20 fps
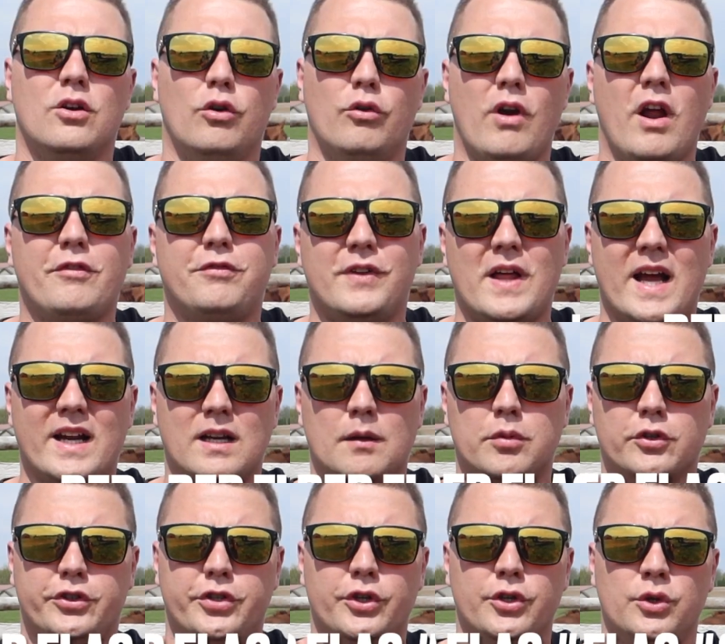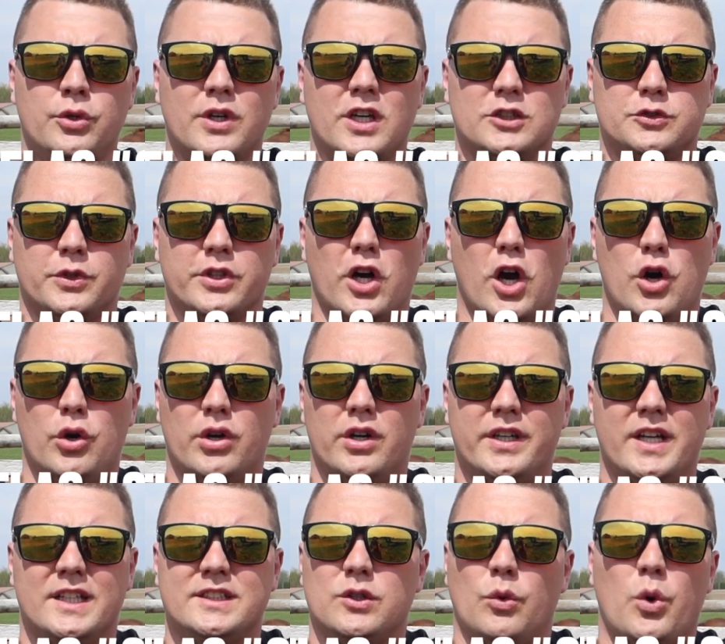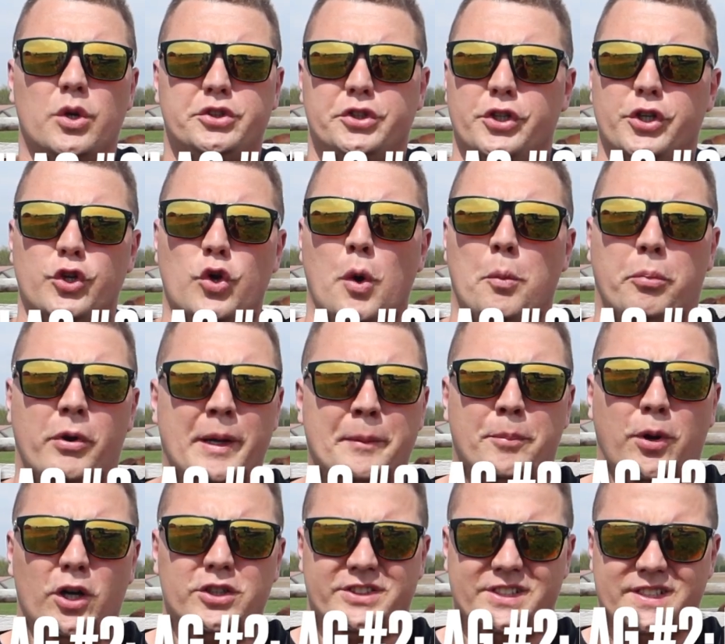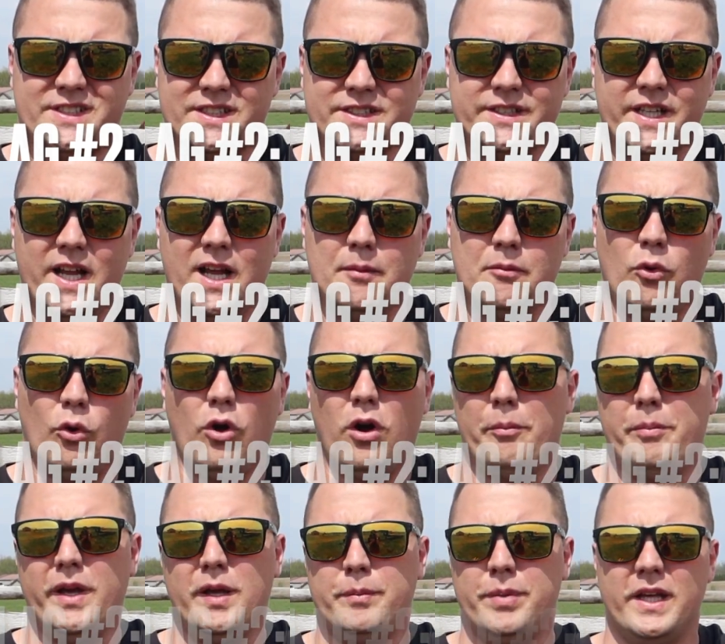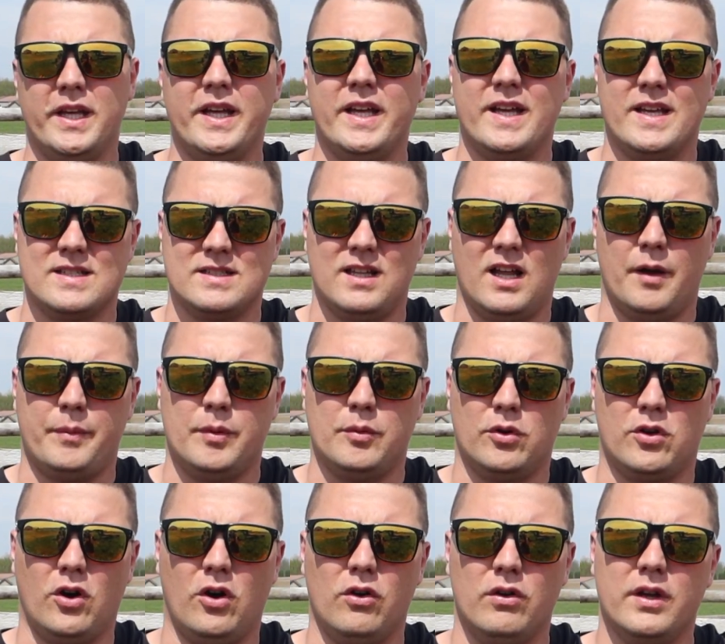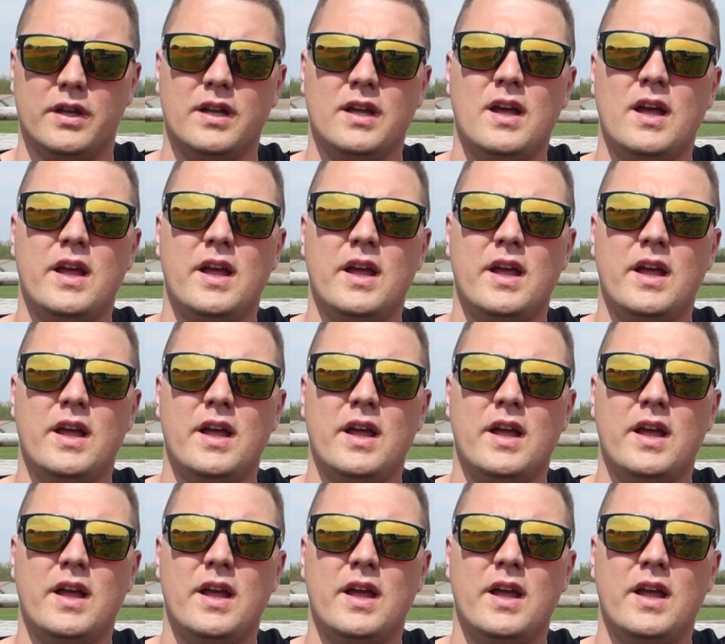Red flag number 2 is when the owner doesn't want you to do a pre-purchase exam, or a PPE as a lot of people call it.